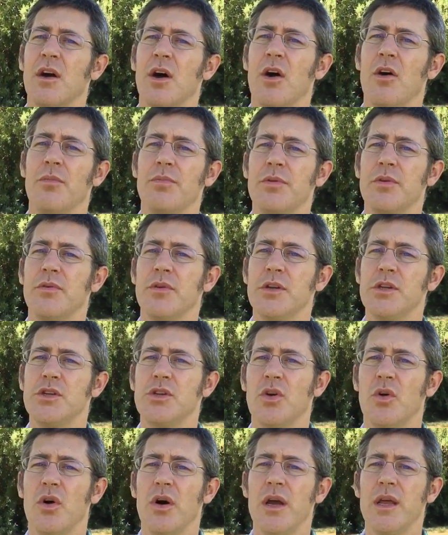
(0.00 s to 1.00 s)
Hope you
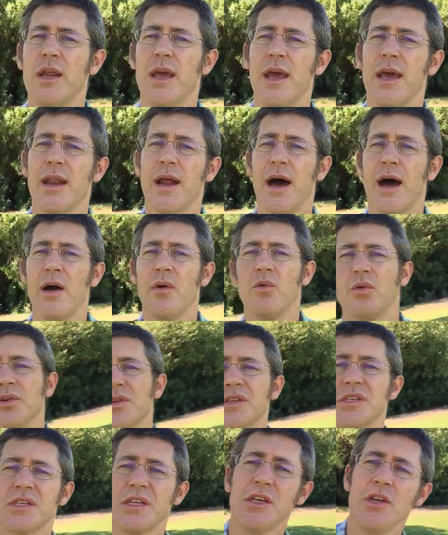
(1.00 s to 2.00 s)
enjoyed, and I will
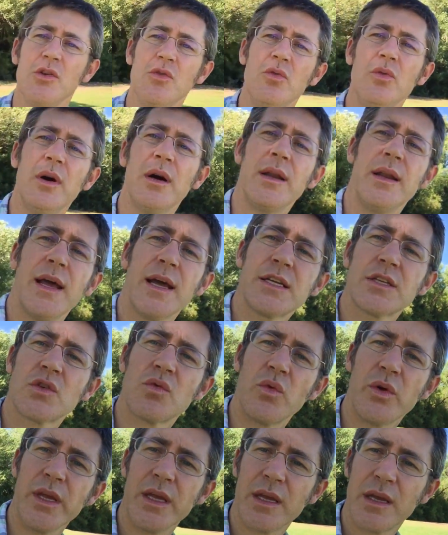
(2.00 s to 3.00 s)
see you next
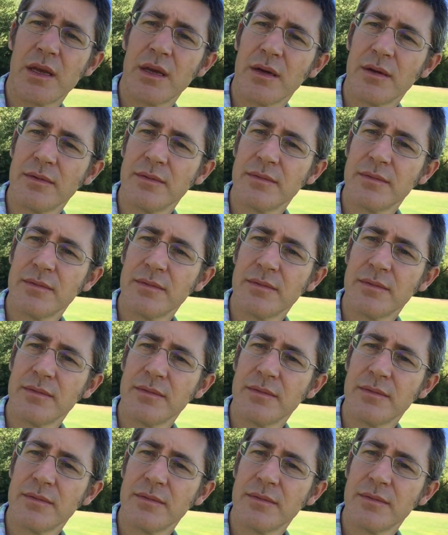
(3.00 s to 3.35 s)
week.